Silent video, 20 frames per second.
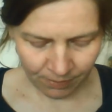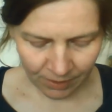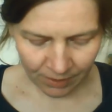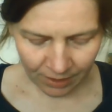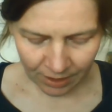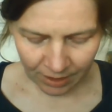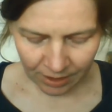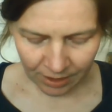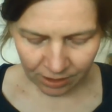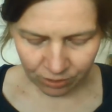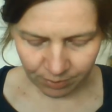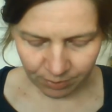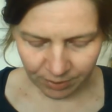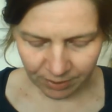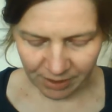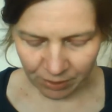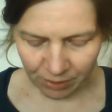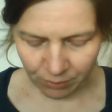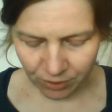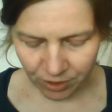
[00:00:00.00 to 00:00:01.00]
a little bit
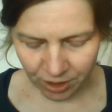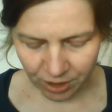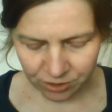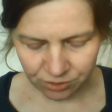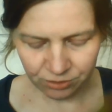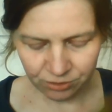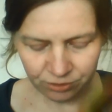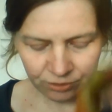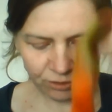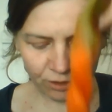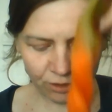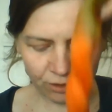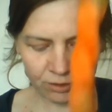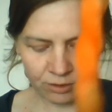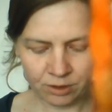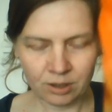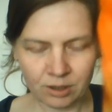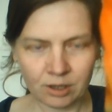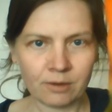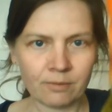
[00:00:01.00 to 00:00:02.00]
about what I do. So
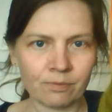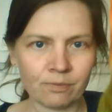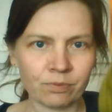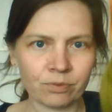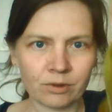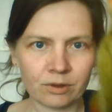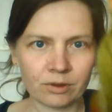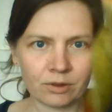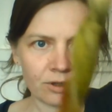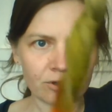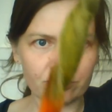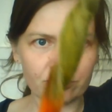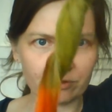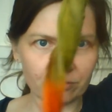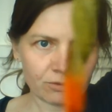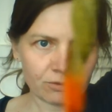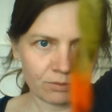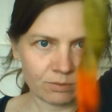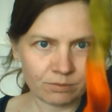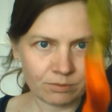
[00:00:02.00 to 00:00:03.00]
this
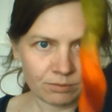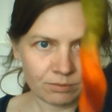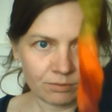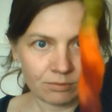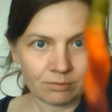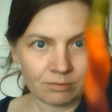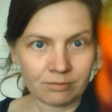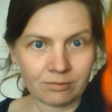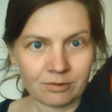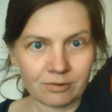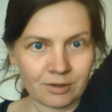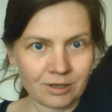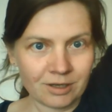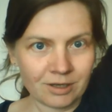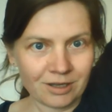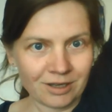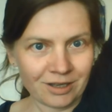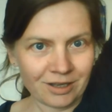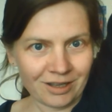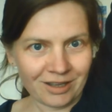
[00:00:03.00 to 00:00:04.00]

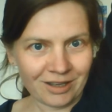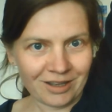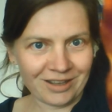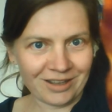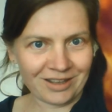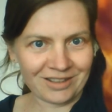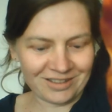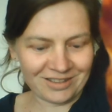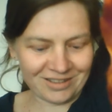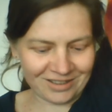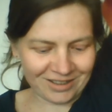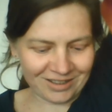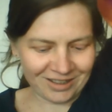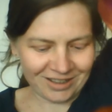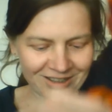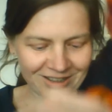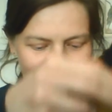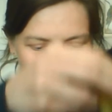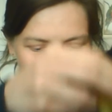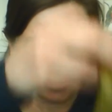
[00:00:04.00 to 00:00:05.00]
is
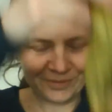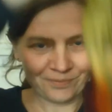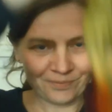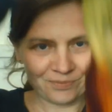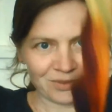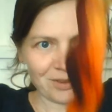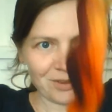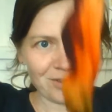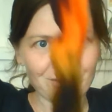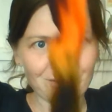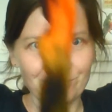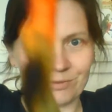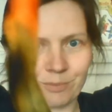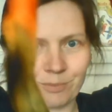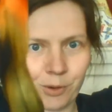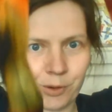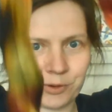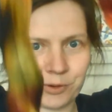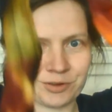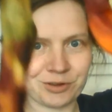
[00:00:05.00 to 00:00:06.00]
sort of
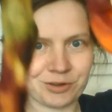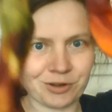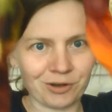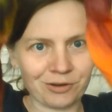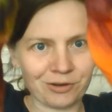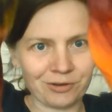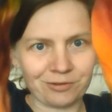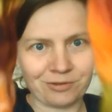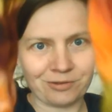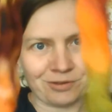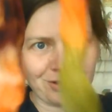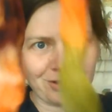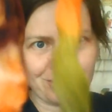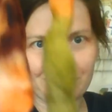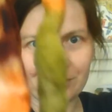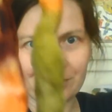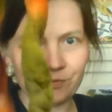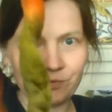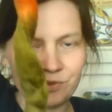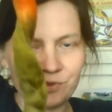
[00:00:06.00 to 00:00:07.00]
most of
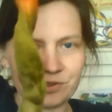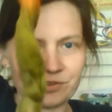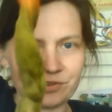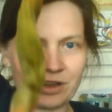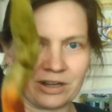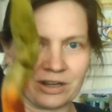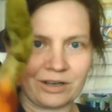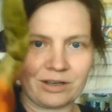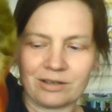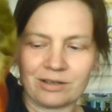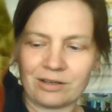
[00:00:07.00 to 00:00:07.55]
the second